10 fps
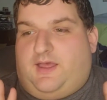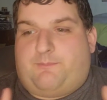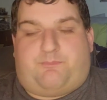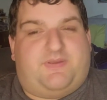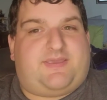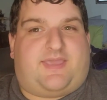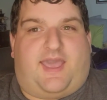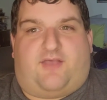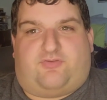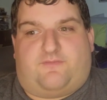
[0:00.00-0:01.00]
a big
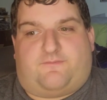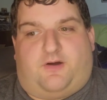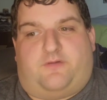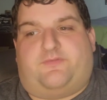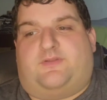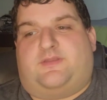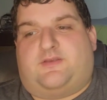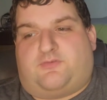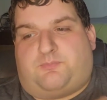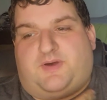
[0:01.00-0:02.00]
cast involved in
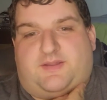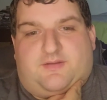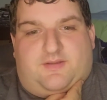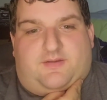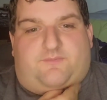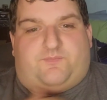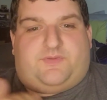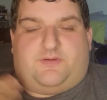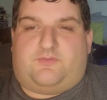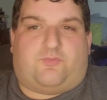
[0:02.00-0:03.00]
this, but
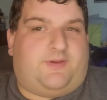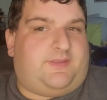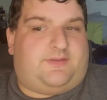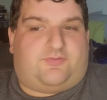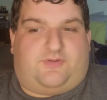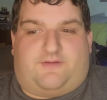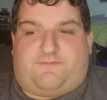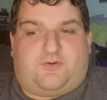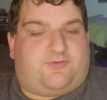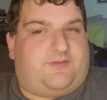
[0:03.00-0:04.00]
really, there's
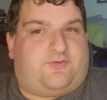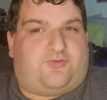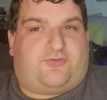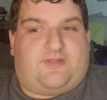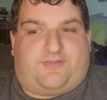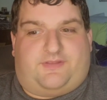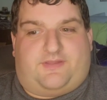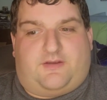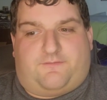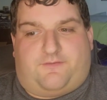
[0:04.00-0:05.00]
unfortunately there's just nothing
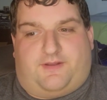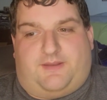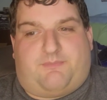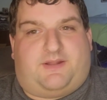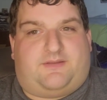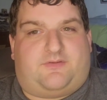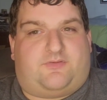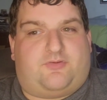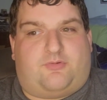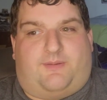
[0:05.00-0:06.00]
there for anybody to
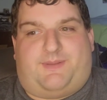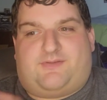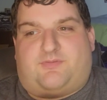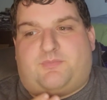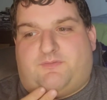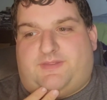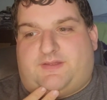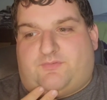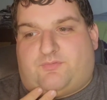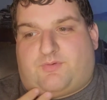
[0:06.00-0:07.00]
do. I mean, it's a movie
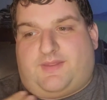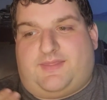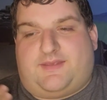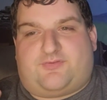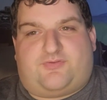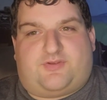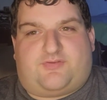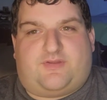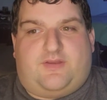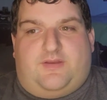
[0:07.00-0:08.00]
that really is
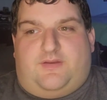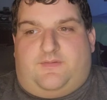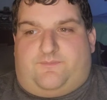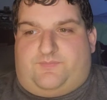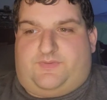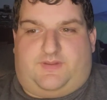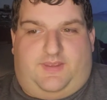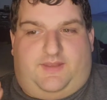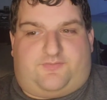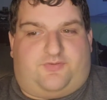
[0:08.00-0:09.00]
just
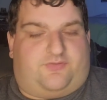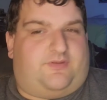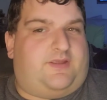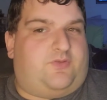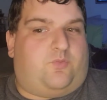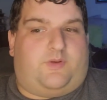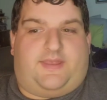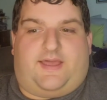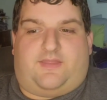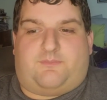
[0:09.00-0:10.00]
it's just another
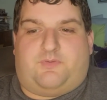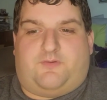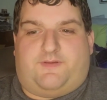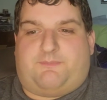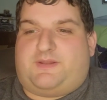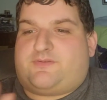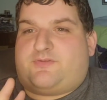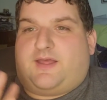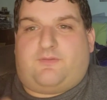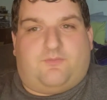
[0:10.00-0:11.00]
Woody Allen movie, but
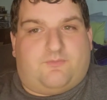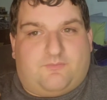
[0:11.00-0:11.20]
it's not